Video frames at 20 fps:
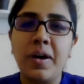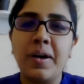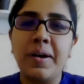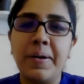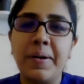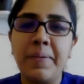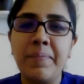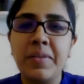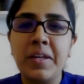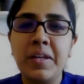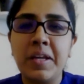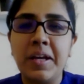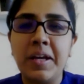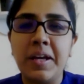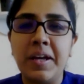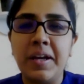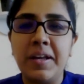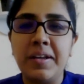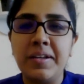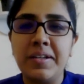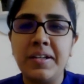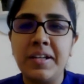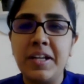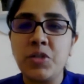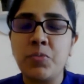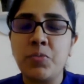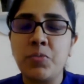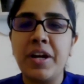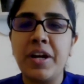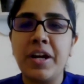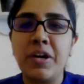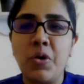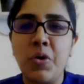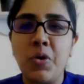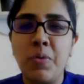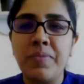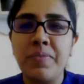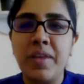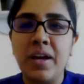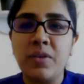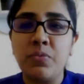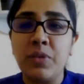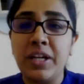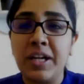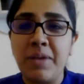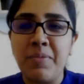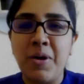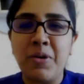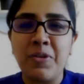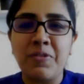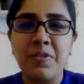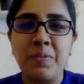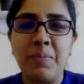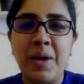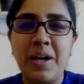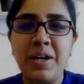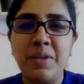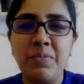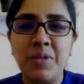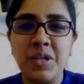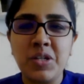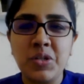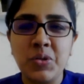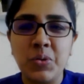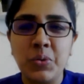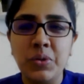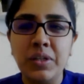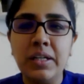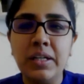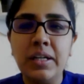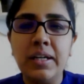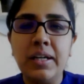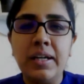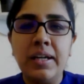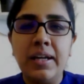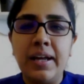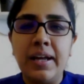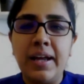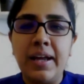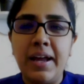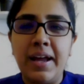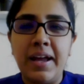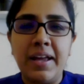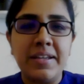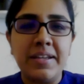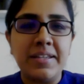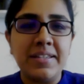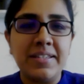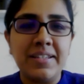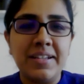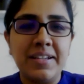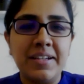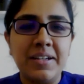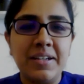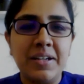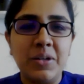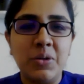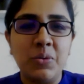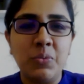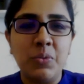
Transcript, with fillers: Uh, and let's pray and hope that we come out of the pandemic soon and uh,